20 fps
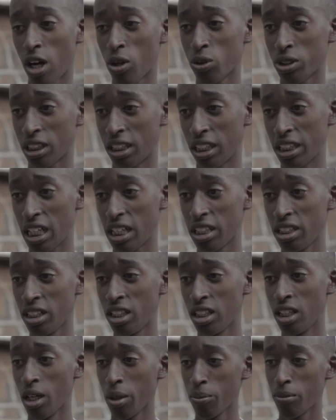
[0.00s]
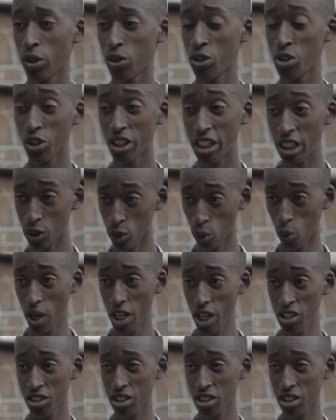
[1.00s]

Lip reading: out clearly. But when you get to watch